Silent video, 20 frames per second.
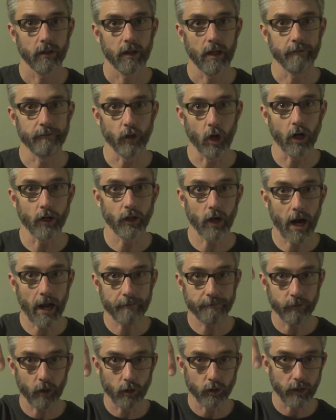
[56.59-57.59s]
If you're on your
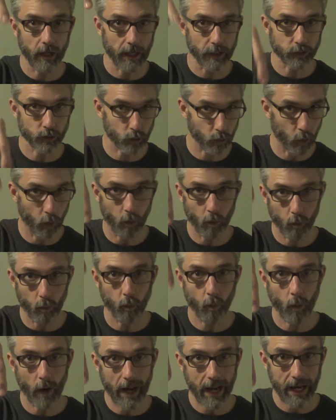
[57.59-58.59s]
iPhone, you got to scroll
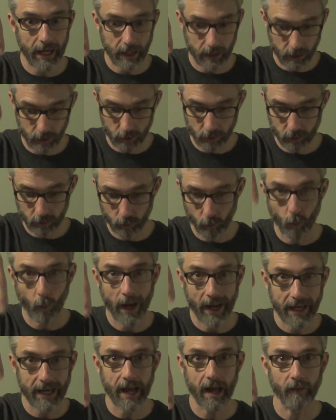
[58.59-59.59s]
way,
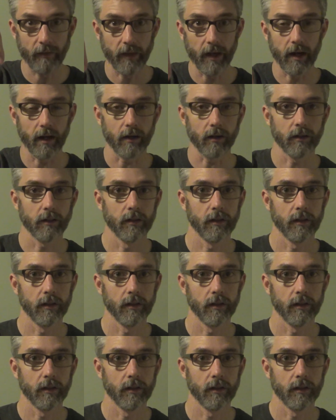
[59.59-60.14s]
way down there.